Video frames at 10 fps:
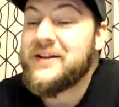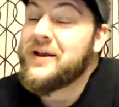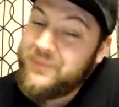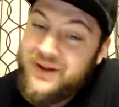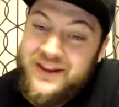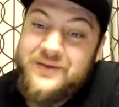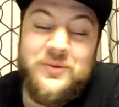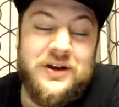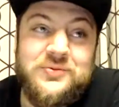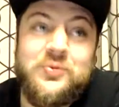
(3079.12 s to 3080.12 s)
But then
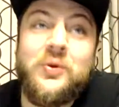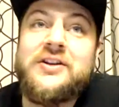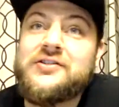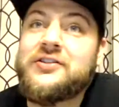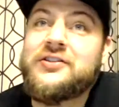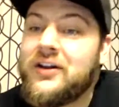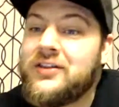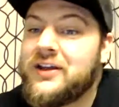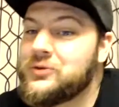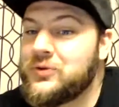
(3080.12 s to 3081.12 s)
when it's done,
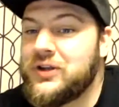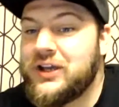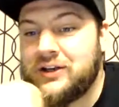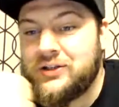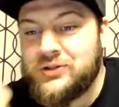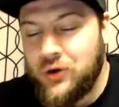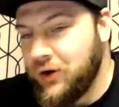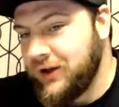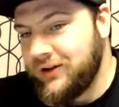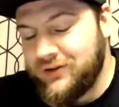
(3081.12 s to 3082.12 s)
that's when you can
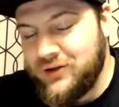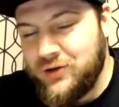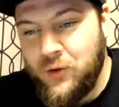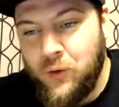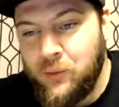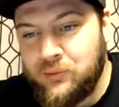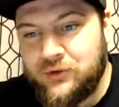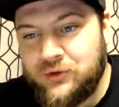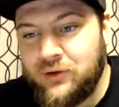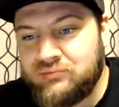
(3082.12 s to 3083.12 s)
enjoy the new home. So